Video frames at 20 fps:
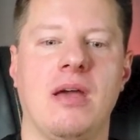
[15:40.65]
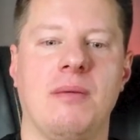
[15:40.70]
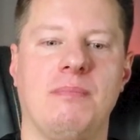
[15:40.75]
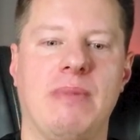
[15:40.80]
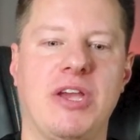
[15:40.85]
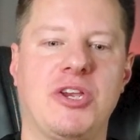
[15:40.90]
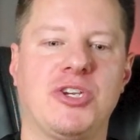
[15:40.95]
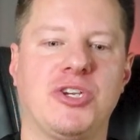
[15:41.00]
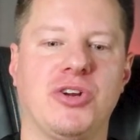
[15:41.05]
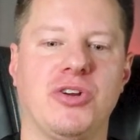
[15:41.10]

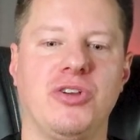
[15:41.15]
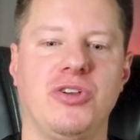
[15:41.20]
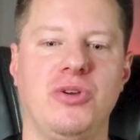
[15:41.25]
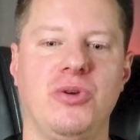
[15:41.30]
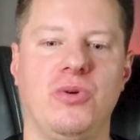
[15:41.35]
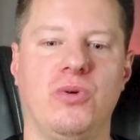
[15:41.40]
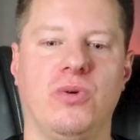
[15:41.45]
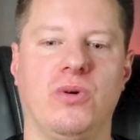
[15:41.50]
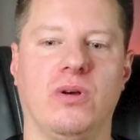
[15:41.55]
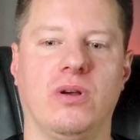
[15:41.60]
Make sure
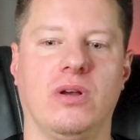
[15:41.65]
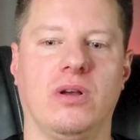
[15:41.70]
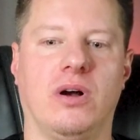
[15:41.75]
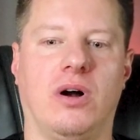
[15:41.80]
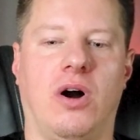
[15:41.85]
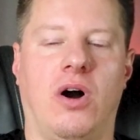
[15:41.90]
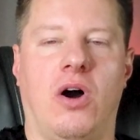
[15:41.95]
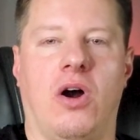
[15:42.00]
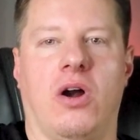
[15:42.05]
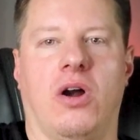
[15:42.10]
you
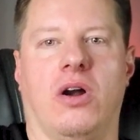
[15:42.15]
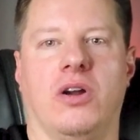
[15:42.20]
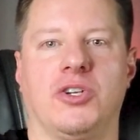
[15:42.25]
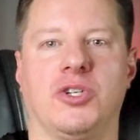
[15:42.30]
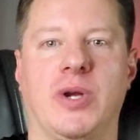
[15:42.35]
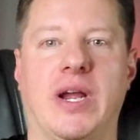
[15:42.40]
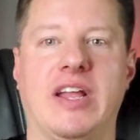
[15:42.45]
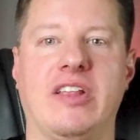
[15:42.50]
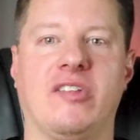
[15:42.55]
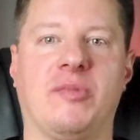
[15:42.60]
are
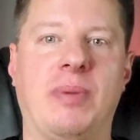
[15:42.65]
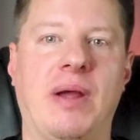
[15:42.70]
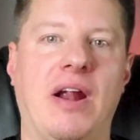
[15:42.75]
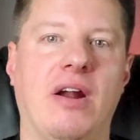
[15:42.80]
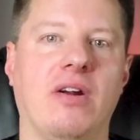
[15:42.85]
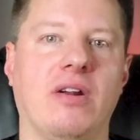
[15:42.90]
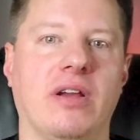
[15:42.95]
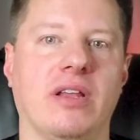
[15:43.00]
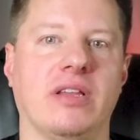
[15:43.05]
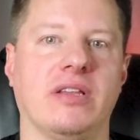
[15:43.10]

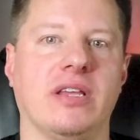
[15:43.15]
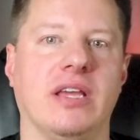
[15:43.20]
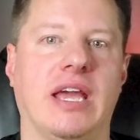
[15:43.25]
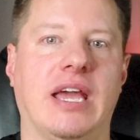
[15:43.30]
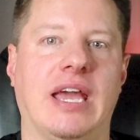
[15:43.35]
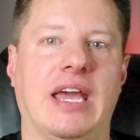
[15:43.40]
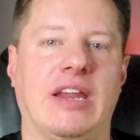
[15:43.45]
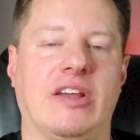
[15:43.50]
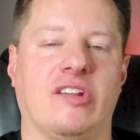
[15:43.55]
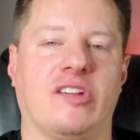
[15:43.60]
transparent
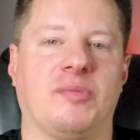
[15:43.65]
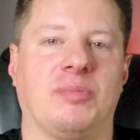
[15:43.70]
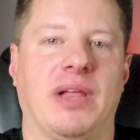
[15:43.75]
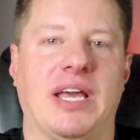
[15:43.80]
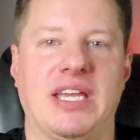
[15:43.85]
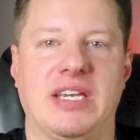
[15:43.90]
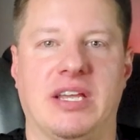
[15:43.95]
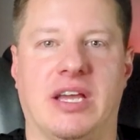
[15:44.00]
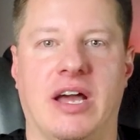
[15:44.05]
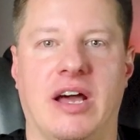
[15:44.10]
and
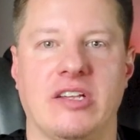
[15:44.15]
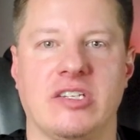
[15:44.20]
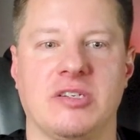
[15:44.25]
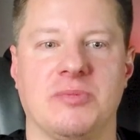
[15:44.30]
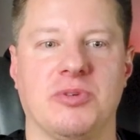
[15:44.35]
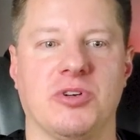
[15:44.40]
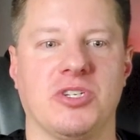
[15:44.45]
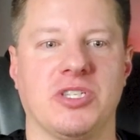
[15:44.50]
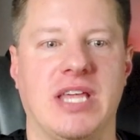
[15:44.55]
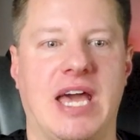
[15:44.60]
explain to
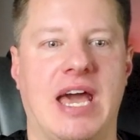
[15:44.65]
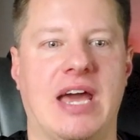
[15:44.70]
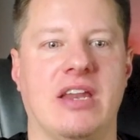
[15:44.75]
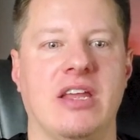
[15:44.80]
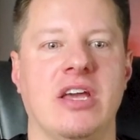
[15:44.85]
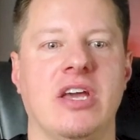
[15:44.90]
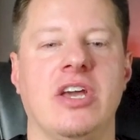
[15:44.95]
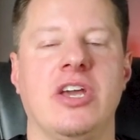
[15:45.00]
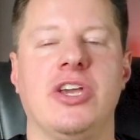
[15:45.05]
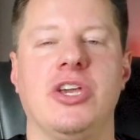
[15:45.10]
customers
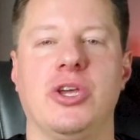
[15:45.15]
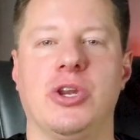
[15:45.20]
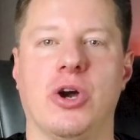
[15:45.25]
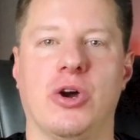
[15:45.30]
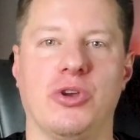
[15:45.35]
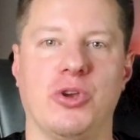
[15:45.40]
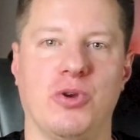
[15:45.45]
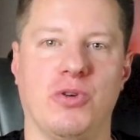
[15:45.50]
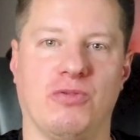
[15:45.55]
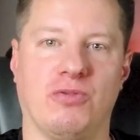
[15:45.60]
that you
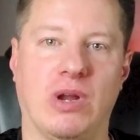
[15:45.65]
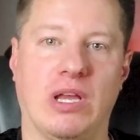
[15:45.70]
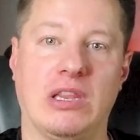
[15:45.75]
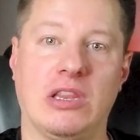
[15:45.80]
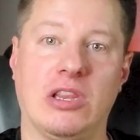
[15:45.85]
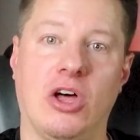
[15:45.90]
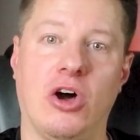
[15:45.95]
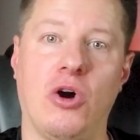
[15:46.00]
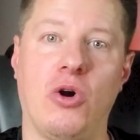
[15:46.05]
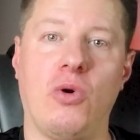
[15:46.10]
know you've
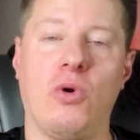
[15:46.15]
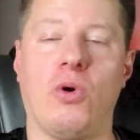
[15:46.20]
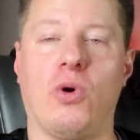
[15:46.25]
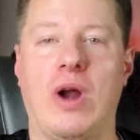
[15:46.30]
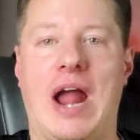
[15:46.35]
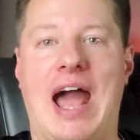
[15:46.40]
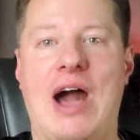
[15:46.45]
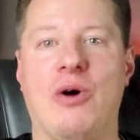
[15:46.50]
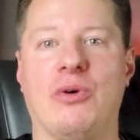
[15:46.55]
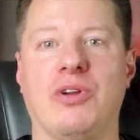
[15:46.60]
run low
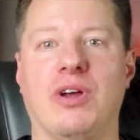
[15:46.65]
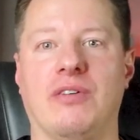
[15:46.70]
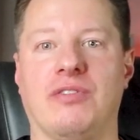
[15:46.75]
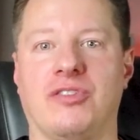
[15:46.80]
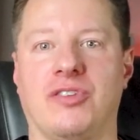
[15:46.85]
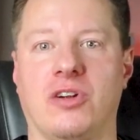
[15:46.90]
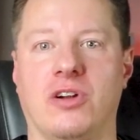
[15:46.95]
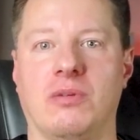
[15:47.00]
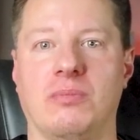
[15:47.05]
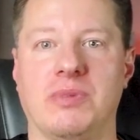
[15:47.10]
or out of
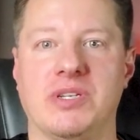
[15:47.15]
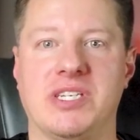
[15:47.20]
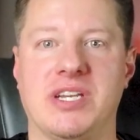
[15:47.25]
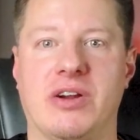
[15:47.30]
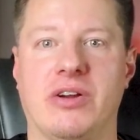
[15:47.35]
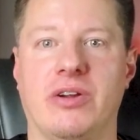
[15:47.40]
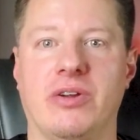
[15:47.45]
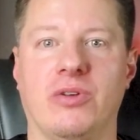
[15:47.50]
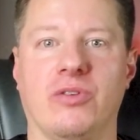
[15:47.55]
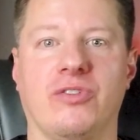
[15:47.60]
certain
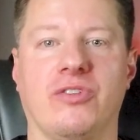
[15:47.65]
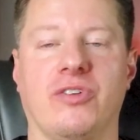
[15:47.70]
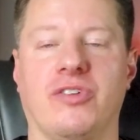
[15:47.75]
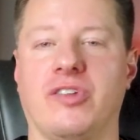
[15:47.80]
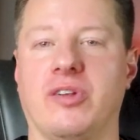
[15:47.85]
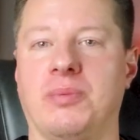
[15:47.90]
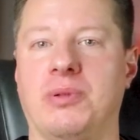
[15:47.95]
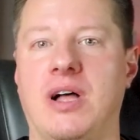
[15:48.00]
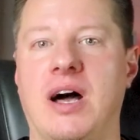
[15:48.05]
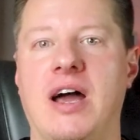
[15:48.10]
materials or
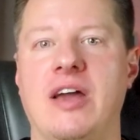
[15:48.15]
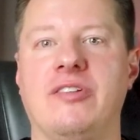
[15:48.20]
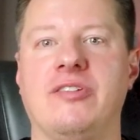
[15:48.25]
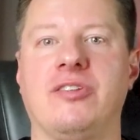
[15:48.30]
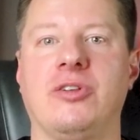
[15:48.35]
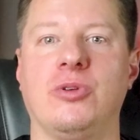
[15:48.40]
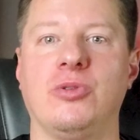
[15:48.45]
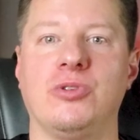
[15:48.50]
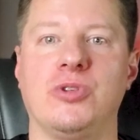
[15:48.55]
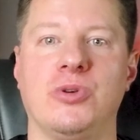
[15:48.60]
supplies
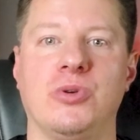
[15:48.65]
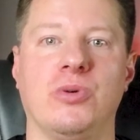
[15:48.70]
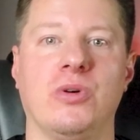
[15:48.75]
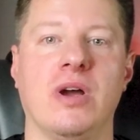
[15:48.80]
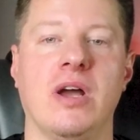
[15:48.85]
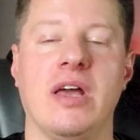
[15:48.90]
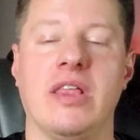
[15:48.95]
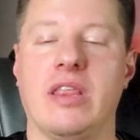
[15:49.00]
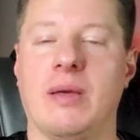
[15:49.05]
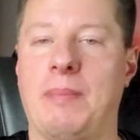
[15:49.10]
due to
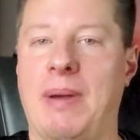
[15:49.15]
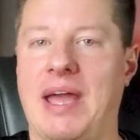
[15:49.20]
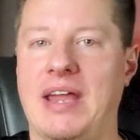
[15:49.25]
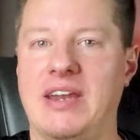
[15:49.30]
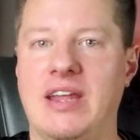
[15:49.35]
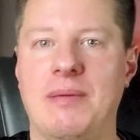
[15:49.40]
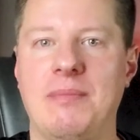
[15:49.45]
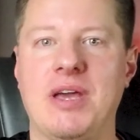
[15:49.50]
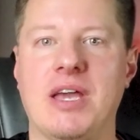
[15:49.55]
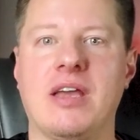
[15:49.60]
the
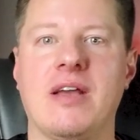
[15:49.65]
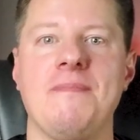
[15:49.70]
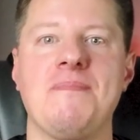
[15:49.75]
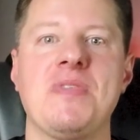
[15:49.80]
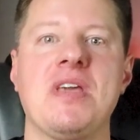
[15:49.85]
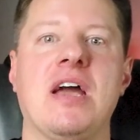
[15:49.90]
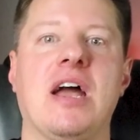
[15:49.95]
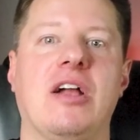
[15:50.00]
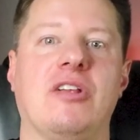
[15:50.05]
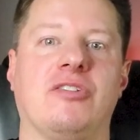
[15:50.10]
pandemic
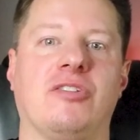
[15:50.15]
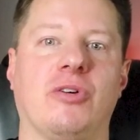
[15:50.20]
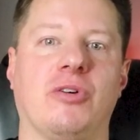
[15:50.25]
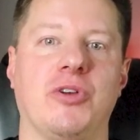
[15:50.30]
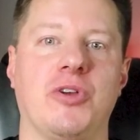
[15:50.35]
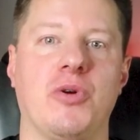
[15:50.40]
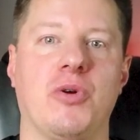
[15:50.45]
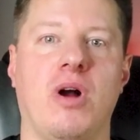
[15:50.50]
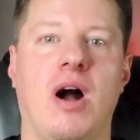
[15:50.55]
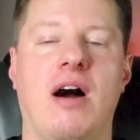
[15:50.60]
and so
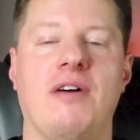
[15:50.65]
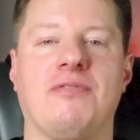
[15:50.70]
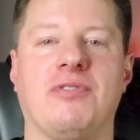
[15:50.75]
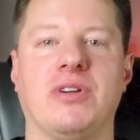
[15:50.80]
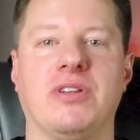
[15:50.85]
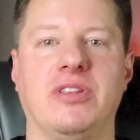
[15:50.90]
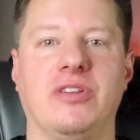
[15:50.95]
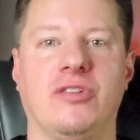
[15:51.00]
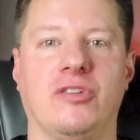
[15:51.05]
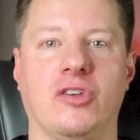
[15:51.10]
you're
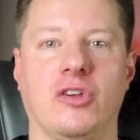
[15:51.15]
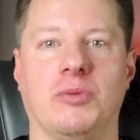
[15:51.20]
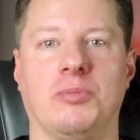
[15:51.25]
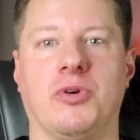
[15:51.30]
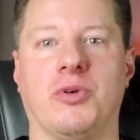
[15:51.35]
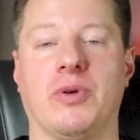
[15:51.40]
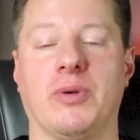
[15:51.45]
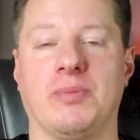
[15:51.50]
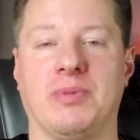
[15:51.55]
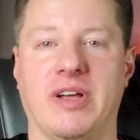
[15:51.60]
offering these
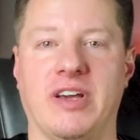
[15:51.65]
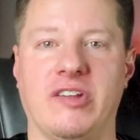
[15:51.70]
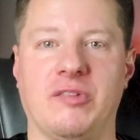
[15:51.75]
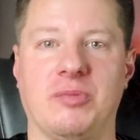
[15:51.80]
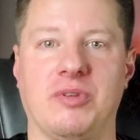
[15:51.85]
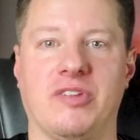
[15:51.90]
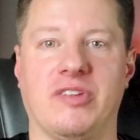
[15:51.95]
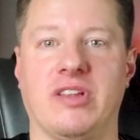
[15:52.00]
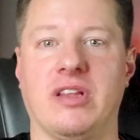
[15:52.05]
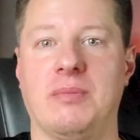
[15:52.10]
suitable
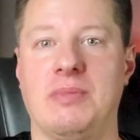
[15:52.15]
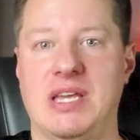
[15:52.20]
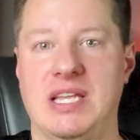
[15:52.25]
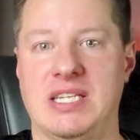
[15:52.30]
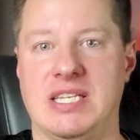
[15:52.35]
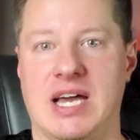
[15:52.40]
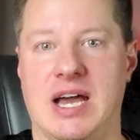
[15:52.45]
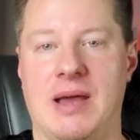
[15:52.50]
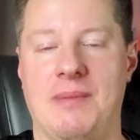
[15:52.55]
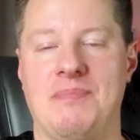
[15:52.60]
replacements in the
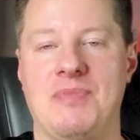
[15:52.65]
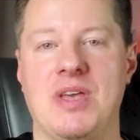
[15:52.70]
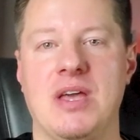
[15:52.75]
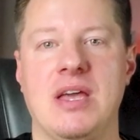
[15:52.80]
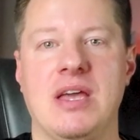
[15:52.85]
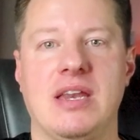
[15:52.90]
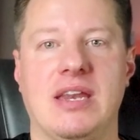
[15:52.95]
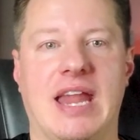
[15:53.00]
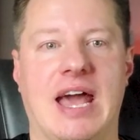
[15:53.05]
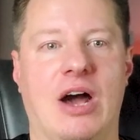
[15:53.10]
meantime
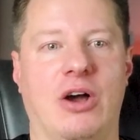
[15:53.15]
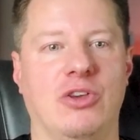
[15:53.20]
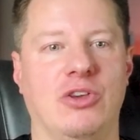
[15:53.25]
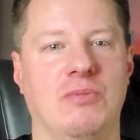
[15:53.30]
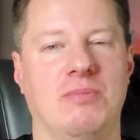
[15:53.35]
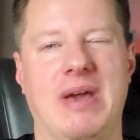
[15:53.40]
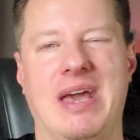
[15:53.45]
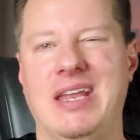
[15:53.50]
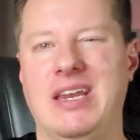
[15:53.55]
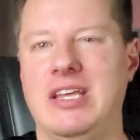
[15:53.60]
now
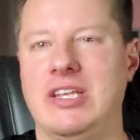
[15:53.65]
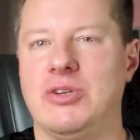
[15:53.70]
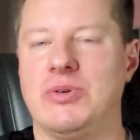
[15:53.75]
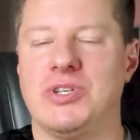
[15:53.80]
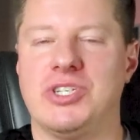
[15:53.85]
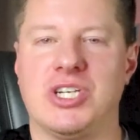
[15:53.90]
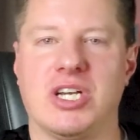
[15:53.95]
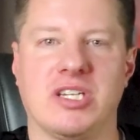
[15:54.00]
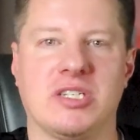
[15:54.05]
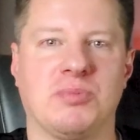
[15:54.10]
you may need to
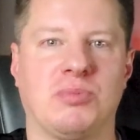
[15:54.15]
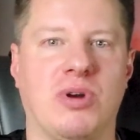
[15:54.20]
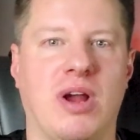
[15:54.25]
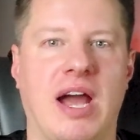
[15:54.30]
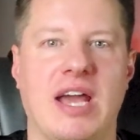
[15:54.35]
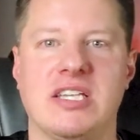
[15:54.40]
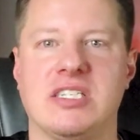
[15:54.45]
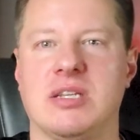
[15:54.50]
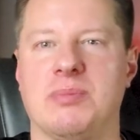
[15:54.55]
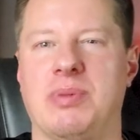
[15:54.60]
adjust
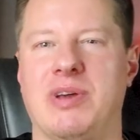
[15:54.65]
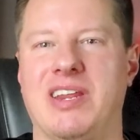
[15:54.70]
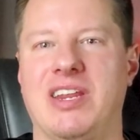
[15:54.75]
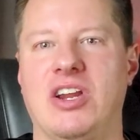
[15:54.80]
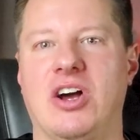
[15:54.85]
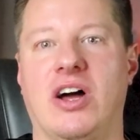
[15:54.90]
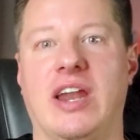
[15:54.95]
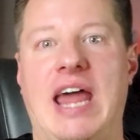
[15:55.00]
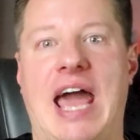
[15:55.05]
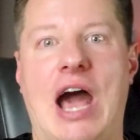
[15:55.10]
price depending
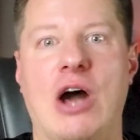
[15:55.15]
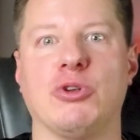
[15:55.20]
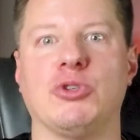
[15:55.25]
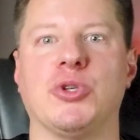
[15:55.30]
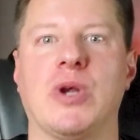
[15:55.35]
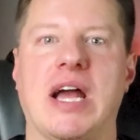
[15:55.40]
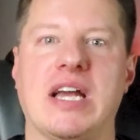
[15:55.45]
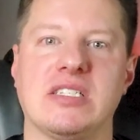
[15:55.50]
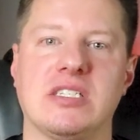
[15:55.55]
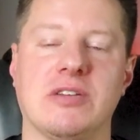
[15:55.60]
on how
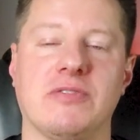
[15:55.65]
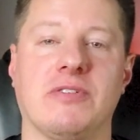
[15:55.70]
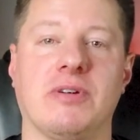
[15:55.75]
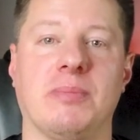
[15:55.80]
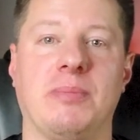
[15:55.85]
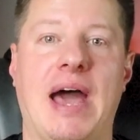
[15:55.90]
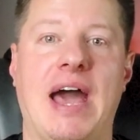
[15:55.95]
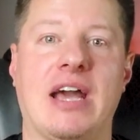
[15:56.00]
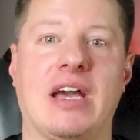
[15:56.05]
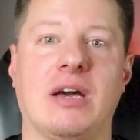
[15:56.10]
drastic a
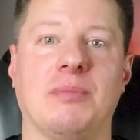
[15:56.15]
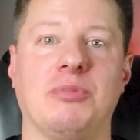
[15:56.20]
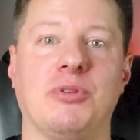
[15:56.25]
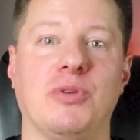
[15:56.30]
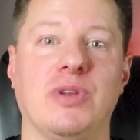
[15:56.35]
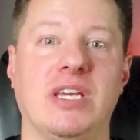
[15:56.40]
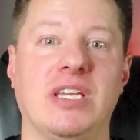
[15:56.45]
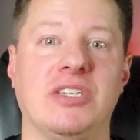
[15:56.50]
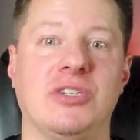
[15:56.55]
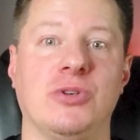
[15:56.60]
backup you
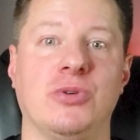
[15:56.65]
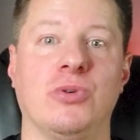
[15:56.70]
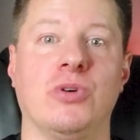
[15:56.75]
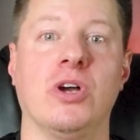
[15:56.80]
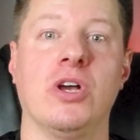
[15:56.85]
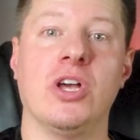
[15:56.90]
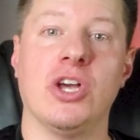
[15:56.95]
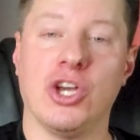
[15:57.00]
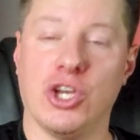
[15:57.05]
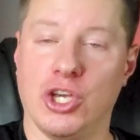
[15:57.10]
need to
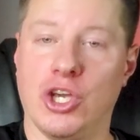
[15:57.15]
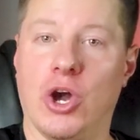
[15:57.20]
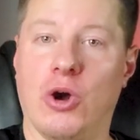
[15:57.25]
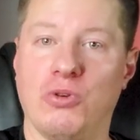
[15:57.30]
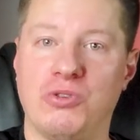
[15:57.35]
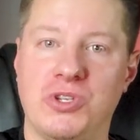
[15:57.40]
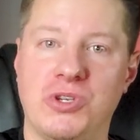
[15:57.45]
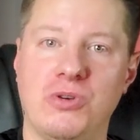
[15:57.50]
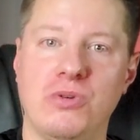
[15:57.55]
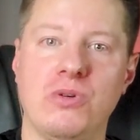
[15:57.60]

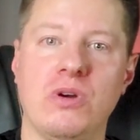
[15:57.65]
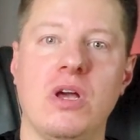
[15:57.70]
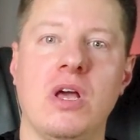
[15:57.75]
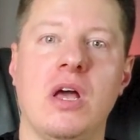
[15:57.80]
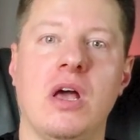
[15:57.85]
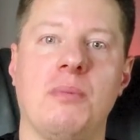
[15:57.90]
go to